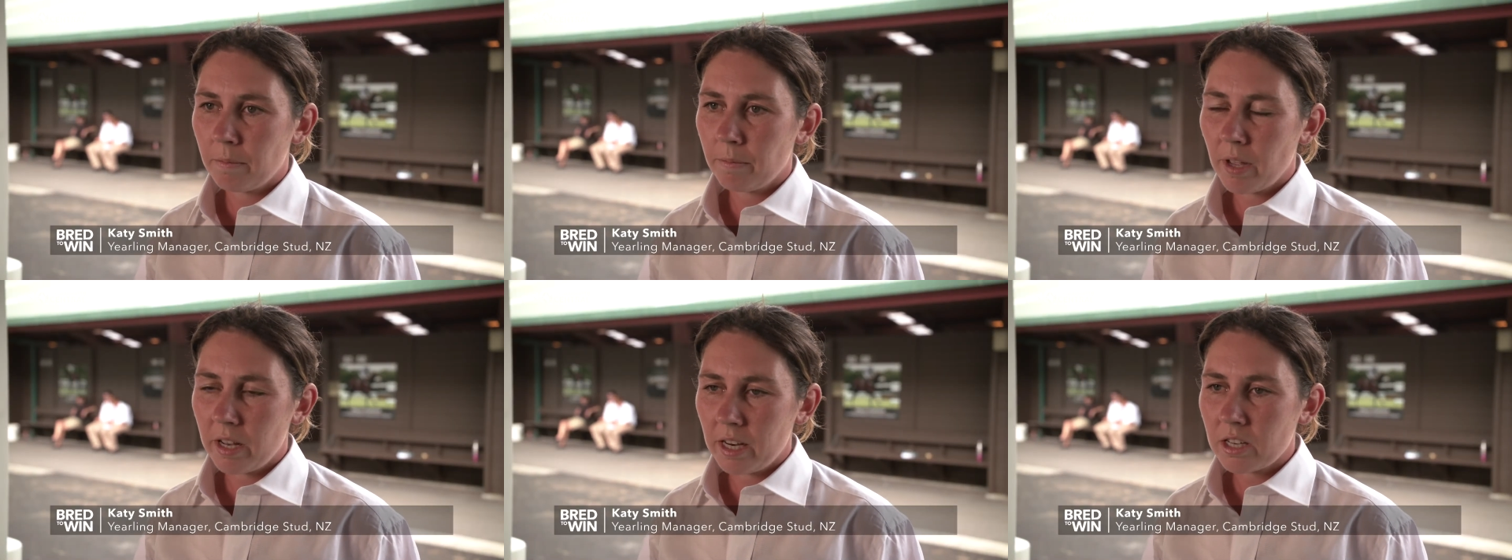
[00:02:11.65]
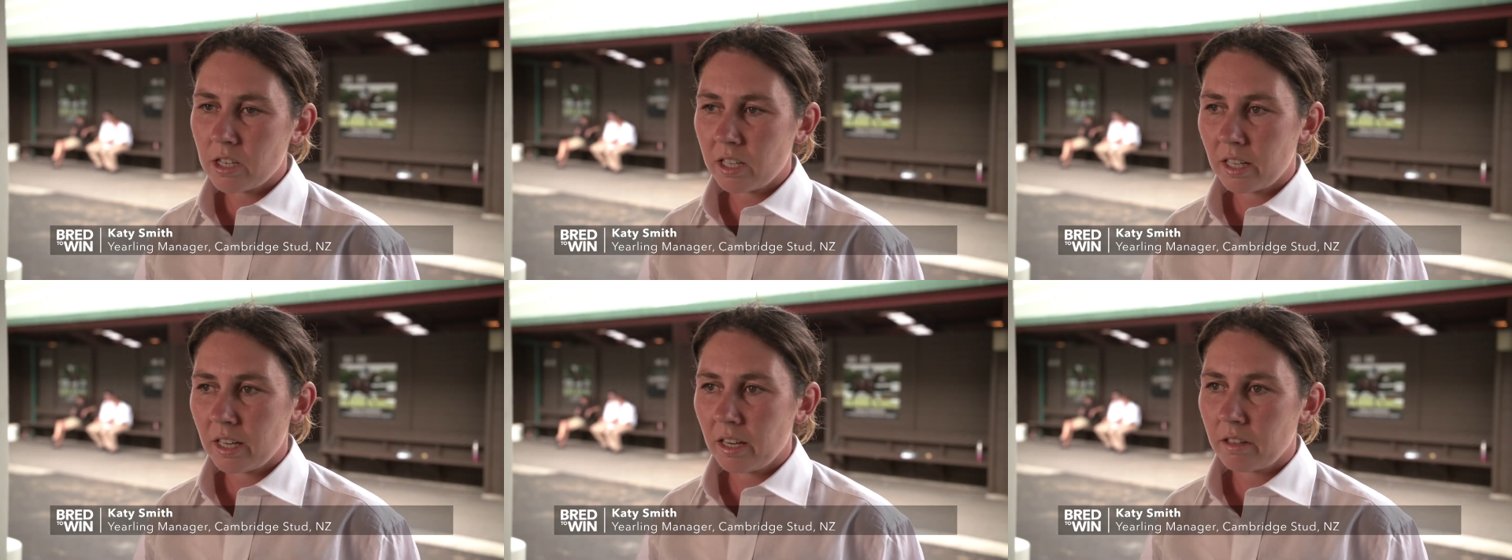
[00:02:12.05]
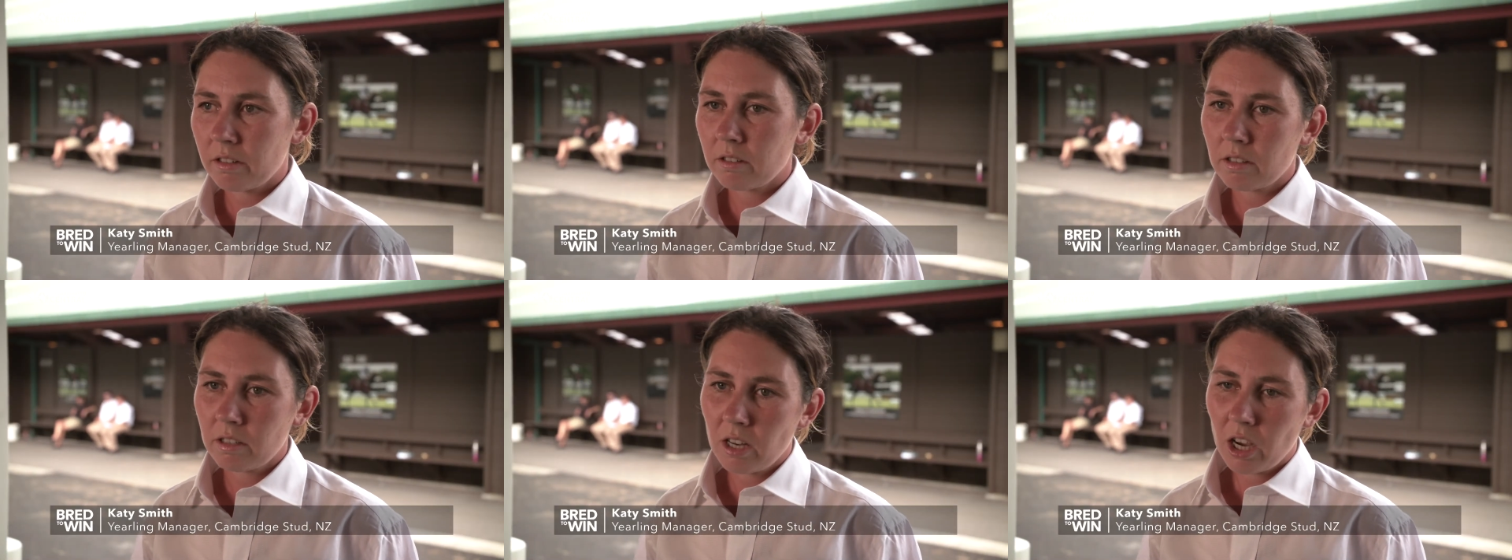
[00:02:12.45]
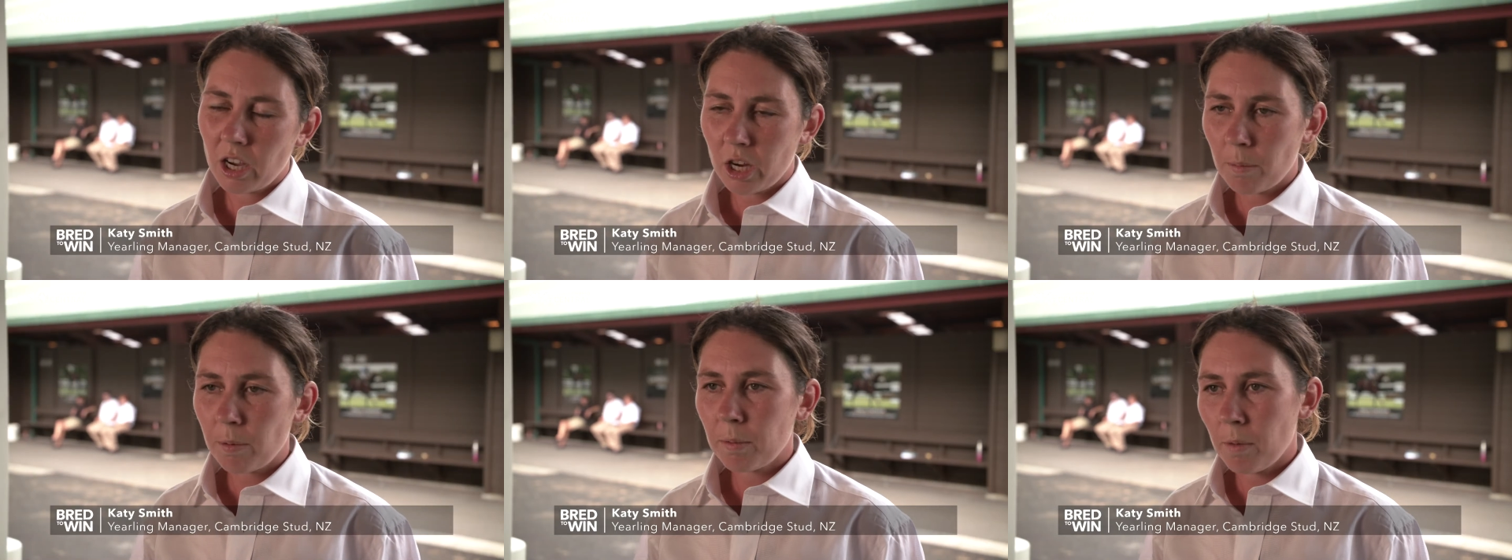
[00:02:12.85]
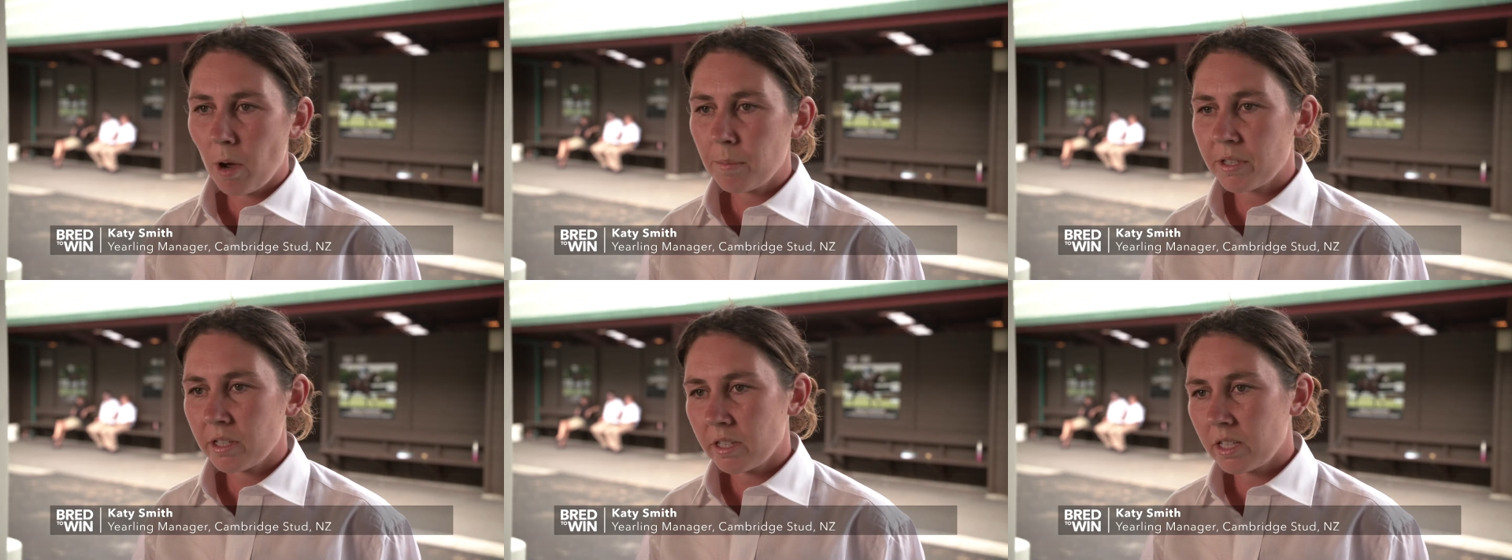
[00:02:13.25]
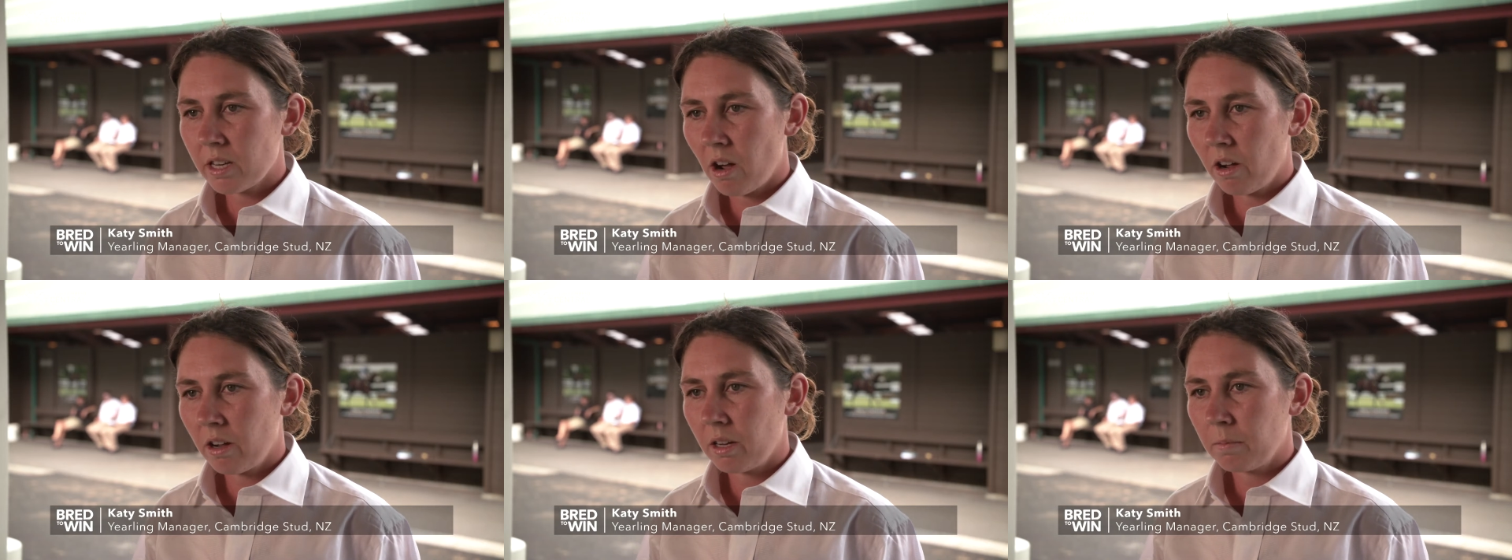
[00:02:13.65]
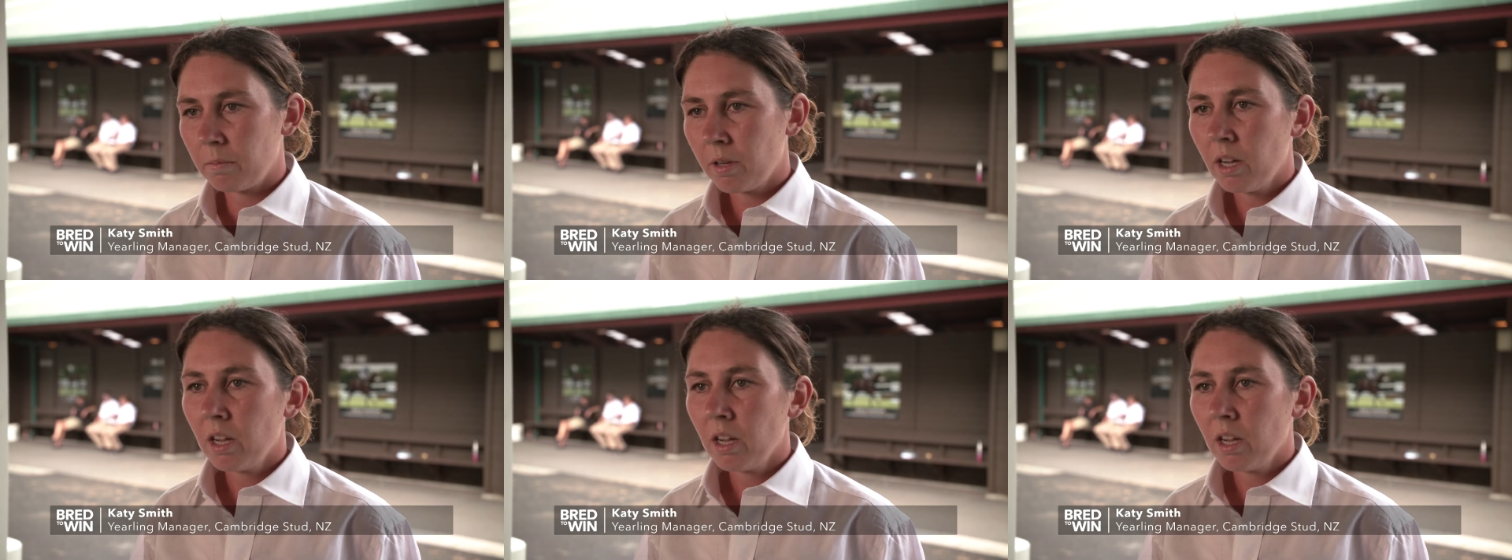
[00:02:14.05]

initially in a couple of mobs at a time,